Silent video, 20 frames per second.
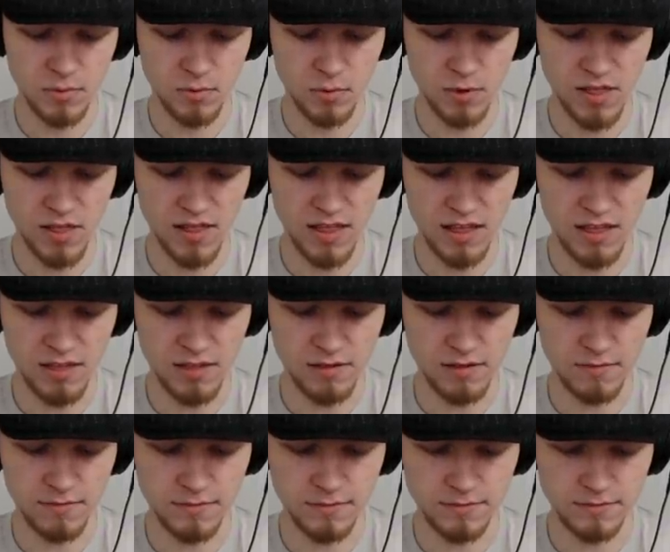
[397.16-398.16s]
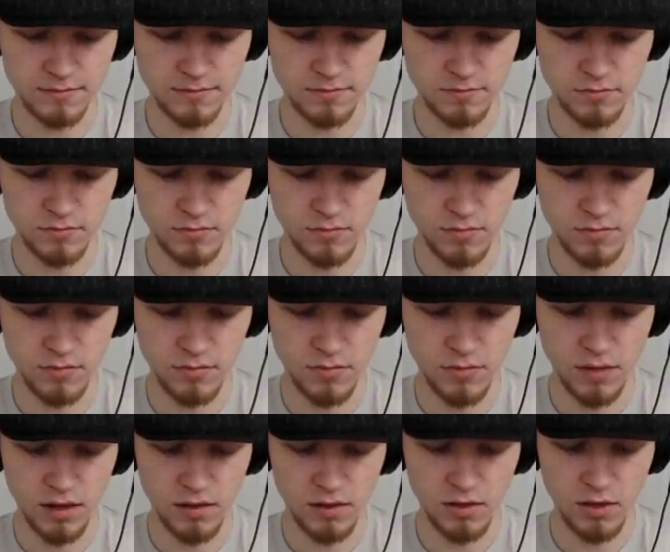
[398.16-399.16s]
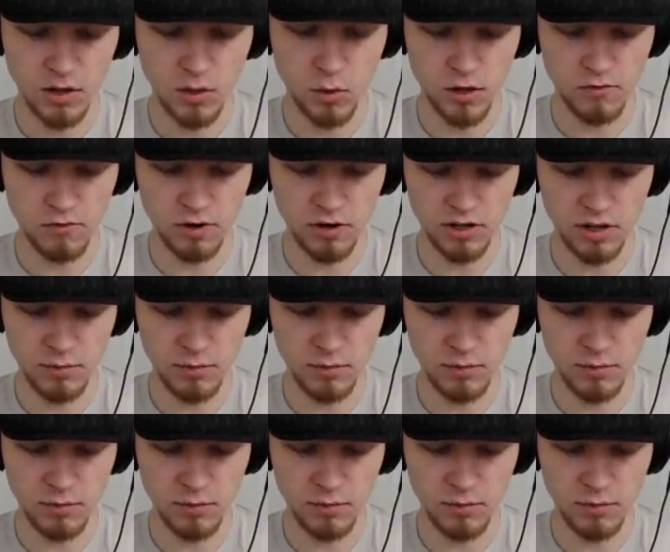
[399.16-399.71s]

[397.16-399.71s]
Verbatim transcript: What's this? The quiver,